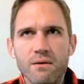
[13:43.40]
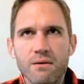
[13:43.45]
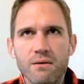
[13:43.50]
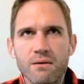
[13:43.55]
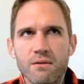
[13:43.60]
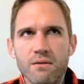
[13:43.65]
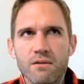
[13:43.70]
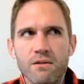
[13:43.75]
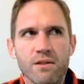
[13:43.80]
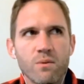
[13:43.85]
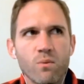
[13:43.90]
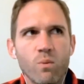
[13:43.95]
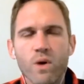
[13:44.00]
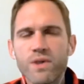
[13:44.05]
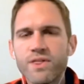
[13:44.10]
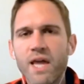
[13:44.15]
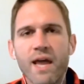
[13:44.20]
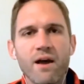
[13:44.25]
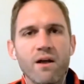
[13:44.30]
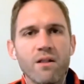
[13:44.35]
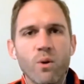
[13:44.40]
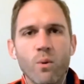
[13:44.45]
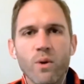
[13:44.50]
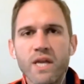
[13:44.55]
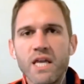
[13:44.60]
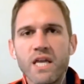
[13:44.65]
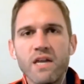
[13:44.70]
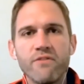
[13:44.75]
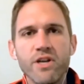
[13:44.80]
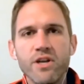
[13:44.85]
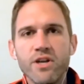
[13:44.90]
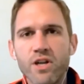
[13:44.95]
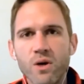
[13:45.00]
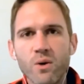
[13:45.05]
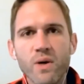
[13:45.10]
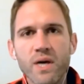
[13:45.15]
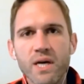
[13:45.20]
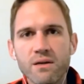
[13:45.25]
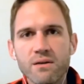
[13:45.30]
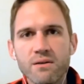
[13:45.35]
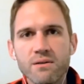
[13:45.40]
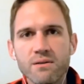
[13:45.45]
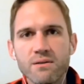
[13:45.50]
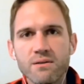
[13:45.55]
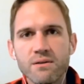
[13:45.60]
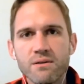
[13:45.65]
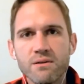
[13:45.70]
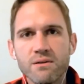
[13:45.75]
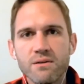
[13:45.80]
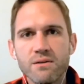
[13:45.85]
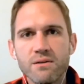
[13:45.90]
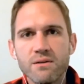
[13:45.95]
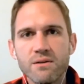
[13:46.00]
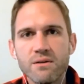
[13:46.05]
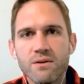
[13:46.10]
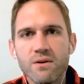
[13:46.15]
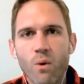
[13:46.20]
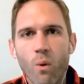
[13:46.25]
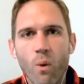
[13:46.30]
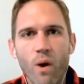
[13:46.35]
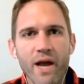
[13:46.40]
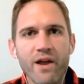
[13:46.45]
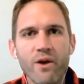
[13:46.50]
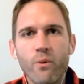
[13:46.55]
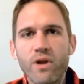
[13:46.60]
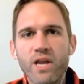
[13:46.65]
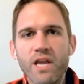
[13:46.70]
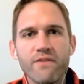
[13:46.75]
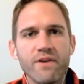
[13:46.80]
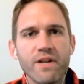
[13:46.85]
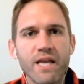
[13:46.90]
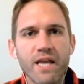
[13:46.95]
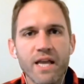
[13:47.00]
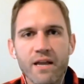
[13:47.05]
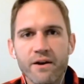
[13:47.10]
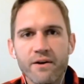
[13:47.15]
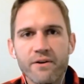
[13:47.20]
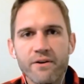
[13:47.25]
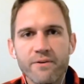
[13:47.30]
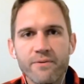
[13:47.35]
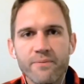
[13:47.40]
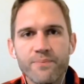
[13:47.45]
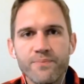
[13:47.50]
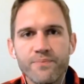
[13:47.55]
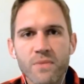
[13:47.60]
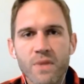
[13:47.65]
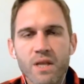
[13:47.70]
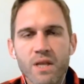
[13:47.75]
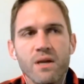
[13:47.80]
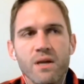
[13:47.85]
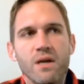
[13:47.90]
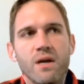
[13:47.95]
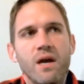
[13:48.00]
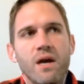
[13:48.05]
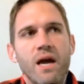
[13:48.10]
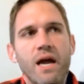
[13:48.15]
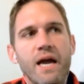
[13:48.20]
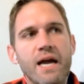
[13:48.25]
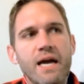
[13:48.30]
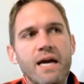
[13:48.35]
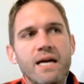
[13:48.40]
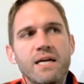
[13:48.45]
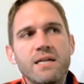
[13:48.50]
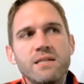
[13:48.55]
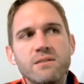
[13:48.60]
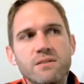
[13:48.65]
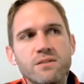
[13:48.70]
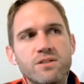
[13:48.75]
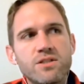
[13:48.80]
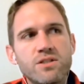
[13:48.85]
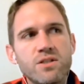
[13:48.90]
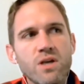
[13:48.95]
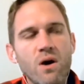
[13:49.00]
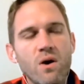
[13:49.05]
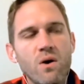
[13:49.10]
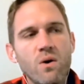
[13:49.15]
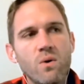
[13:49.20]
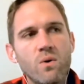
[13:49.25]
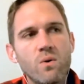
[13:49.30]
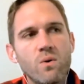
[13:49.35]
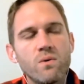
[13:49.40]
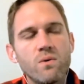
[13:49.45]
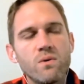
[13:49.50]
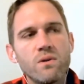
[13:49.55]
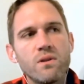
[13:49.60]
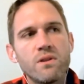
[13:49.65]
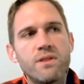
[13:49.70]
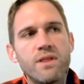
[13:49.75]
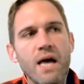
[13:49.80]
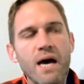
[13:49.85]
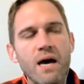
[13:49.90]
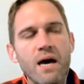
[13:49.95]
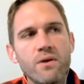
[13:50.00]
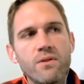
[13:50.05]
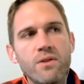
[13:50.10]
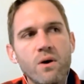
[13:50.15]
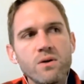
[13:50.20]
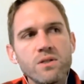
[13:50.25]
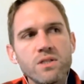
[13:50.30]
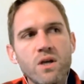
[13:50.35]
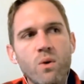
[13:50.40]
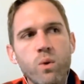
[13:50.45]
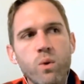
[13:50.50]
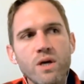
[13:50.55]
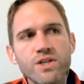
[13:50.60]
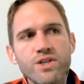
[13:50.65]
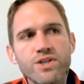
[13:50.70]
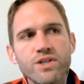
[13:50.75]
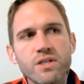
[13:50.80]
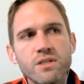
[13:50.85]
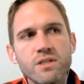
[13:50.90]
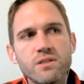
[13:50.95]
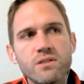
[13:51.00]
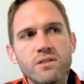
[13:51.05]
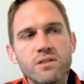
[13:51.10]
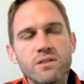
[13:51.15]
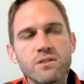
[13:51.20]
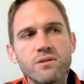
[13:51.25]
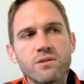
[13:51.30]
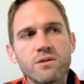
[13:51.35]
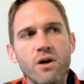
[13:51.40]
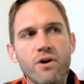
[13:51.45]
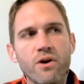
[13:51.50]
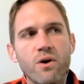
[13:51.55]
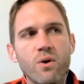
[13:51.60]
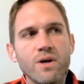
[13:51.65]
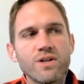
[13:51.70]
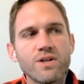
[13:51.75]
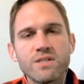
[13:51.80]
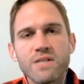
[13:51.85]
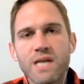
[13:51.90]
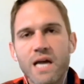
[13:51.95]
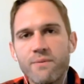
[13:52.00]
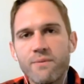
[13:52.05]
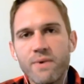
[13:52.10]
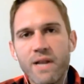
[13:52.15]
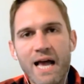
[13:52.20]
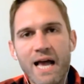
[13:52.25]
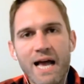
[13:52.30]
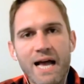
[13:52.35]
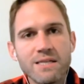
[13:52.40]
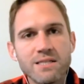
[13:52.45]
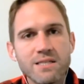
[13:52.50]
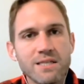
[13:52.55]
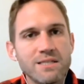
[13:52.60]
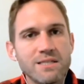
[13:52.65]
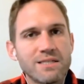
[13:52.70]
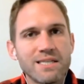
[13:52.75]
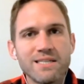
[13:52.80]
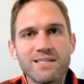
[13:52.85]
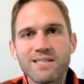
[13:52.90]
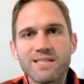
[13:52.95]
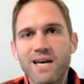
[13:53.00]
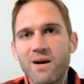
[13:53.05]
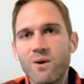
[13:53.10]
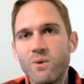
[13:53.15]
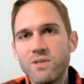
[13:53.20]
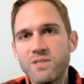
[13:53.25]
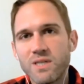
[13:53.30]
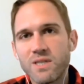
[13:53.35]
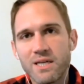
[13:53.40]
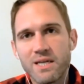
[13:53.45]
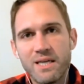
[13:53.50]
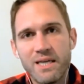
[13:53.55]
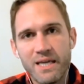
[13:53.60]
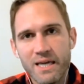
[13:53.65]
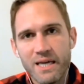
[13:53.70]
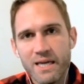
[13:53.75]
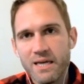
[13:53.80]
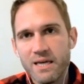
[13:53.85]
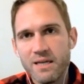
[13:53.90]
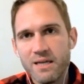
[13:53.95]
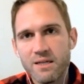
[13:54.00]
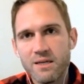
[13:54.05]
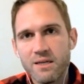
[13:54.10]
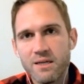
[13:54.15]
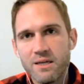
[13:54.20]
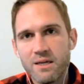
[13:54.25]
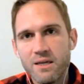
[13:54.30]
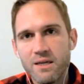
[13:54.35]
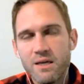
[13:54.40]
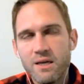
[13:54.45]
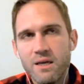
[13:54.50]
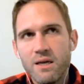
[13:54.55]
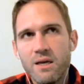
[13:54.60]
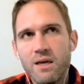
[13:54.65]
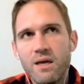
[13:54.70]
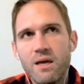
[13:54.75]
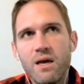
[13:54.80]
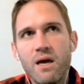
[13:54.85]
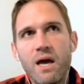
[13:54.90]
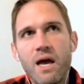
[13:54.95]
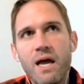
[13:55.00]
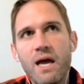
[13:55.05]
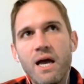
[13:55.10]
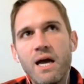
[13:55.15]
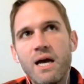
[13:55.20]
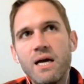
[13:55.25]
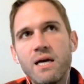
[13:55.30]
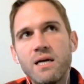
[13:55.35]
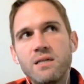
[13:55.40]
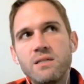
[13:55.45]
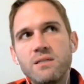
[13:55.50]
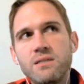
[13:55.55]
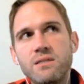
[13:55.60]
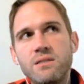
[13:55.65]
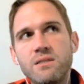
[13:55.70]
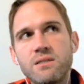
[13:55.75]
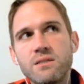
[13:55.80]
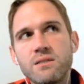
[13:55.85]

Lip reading: then what the hell are we even doing? Why are we even here? And so those questions are questions I've been asking since I was a kid. And